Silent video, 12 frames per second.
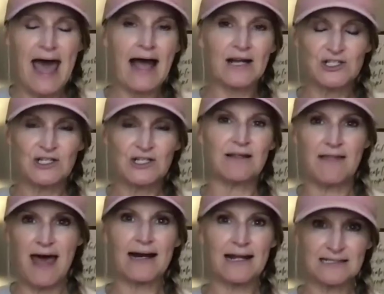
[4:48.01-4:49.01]
action and
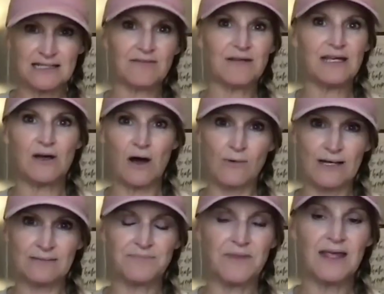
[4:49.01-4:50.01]
that activity
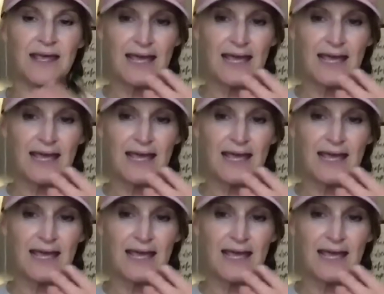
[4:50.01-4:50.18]
going.